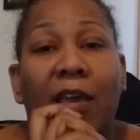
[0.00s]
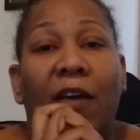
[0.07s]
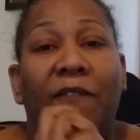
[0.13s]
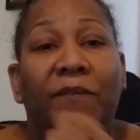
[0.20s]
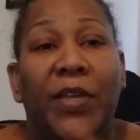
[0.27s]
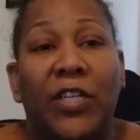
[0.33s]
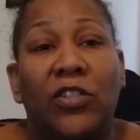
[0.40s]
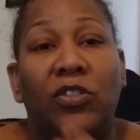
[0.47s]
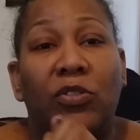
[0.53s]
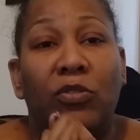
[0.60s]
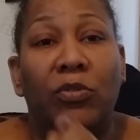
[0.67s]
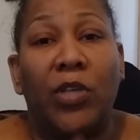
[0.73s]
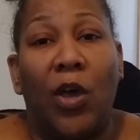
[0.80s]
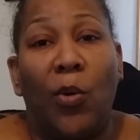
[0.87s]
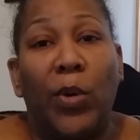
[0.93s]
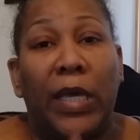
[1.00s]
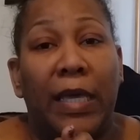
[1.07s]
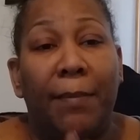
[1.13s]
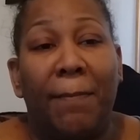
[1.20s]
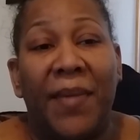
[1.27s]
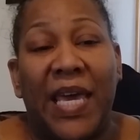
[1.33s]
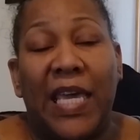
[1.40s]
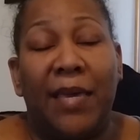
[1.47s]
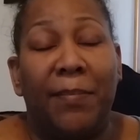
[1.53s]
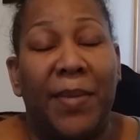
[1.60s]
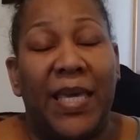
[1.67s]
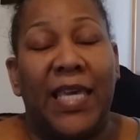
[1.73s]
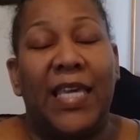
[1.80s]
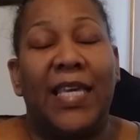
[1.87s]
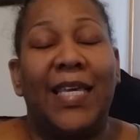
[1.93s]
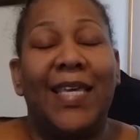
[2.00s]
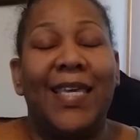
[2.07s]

official Yogi baby.